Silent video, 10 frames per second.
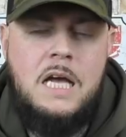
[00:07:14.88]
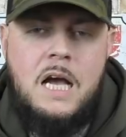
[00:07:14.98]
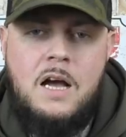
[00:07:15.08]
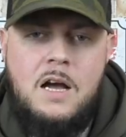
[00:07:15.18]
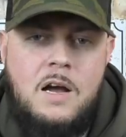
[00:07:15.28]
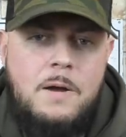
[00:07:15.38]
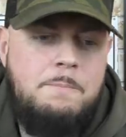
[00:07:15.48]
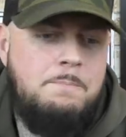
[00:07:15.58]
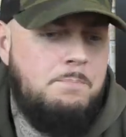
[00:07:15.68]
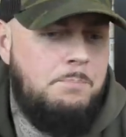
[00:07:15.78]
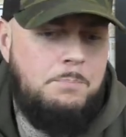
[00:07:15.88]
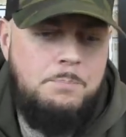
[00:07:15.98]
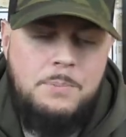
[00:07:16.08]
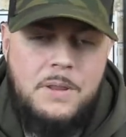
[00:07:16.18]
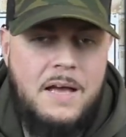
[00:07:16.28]

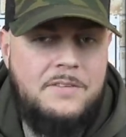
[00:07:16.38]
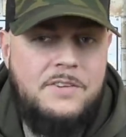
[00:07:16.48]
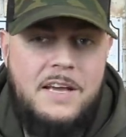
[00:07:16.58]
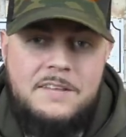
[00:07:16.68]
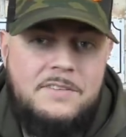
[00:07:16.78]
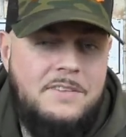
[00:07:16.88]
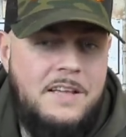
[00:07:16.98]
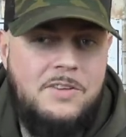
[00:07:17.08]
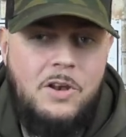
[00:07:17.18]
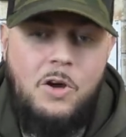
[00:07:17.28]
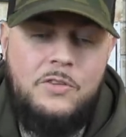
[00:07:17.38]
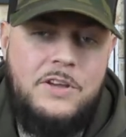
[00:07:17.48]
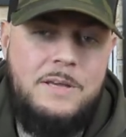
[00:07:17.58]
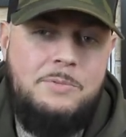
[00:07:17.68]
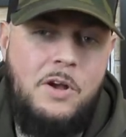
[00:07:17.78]
But that said, there's a lot of
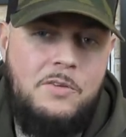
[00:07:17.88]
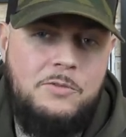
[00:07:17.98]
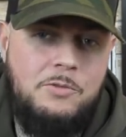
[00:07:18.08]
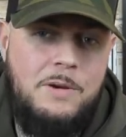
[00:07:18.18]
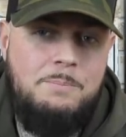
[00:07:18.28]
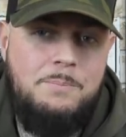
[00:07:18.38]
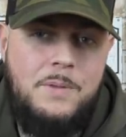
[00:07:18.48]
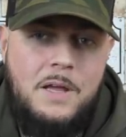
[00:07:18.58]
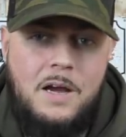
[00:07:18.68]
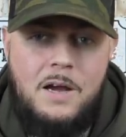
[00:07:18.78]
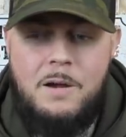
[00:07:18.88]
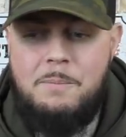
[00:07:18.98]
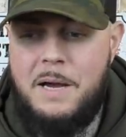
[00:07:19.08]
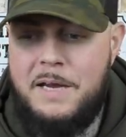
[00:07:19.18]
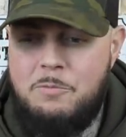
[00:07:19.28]
teams after him.
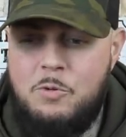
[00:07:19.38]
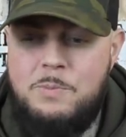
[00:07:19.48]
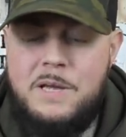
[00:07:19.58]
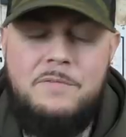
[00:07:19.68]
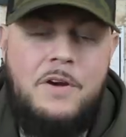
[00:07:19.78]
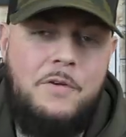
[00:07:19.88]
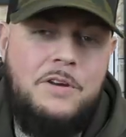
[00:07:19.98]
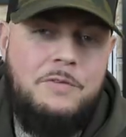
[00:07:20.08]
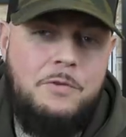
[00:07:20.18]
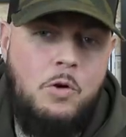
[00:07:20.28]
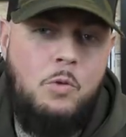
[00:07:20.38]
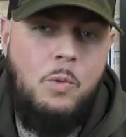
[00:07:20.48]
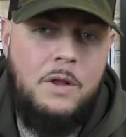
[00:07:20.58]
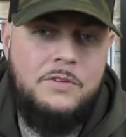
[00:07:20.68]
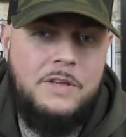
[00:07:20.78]
And it would be a very difficult
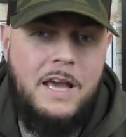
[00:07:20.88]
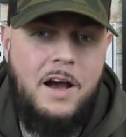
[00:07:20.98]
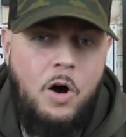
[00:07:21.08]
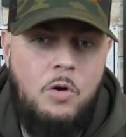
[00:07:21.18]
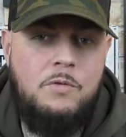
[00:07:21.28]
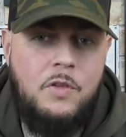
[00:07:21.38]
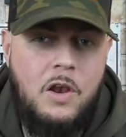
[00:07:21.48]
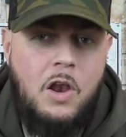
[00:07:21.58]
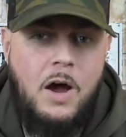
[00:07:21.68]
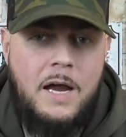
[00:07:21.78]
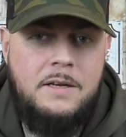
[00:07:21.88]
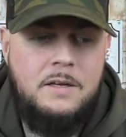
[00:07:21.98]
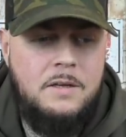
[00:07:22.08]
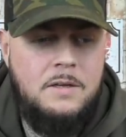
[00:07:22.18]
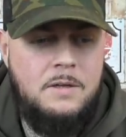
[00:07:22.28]
one to get over the line.
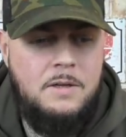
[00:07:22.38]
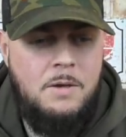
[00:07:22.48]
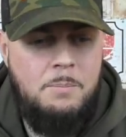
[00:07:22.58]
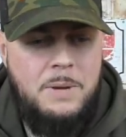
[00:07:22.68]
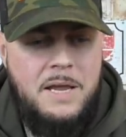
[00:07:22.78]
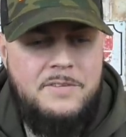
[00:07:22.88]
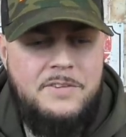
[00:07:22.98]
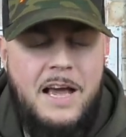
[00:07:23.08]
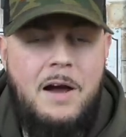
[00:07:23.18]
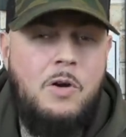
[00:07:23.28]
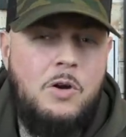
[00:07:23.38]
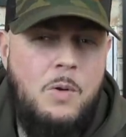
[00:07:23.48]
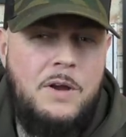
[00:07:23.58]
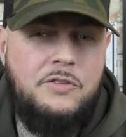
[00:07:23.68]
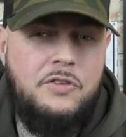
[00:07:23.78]
But is it out of the
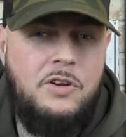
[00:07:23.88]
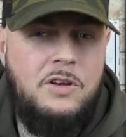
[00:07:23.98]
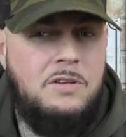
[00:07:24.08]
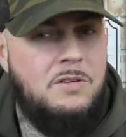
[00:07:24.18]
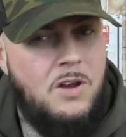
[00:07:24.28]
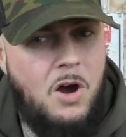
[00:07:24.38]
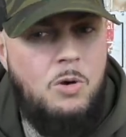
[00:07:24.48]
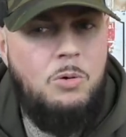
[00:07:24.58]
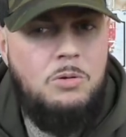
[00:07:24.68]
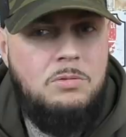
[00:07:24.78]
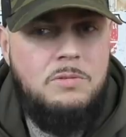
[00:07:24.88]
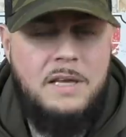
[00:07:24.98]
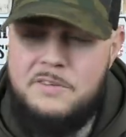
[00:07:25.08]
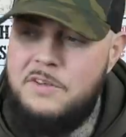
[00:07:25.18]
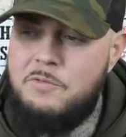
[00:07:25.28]
question? No.
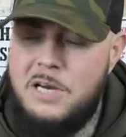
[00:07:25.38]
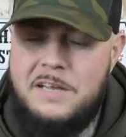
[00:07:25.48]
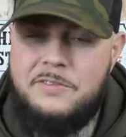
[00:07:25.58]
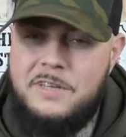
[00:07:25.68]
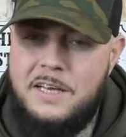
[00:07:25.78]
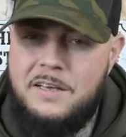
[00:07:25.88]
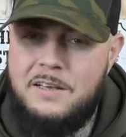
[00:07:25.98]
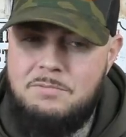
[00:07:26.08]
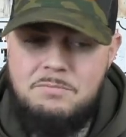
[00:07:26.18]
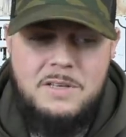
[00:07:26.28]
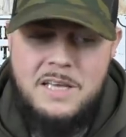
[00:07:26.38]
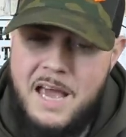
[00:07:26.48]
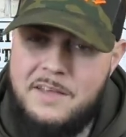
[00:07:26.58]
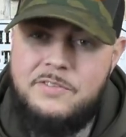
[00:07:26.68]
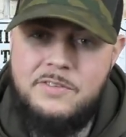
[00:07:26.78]
Is it realistic?
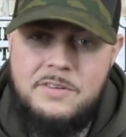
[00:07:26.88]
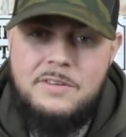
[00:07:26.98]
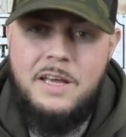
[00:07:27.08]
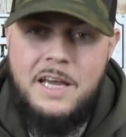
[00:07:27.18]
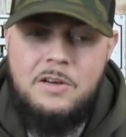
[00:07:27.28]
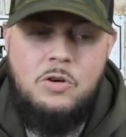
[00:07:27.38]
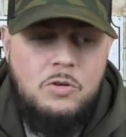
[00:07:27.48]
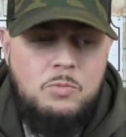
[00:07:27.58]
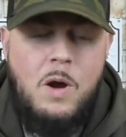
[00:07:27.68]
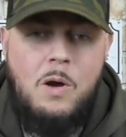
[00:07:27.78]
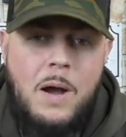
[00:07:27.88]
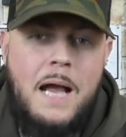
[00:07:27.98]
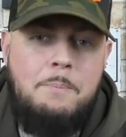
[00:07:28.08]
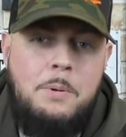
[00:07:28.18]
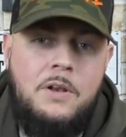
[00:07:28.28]
Yes, it could well
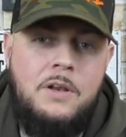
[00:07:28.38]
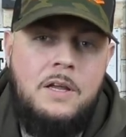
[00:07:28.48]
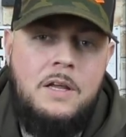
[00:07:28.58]
happen.